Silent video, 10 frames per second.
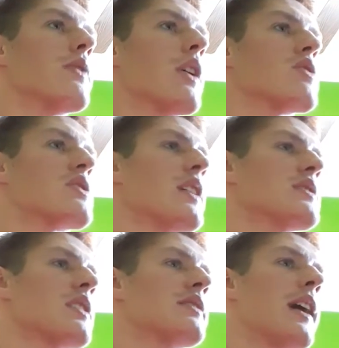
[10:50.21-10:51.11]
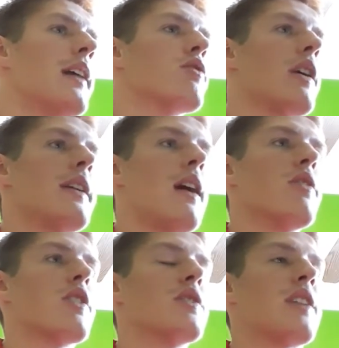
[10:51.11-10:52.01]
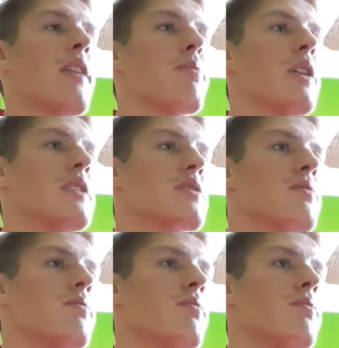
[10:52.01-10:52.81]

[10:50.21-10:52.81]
They're 6-10 right now, and they're in 10th place.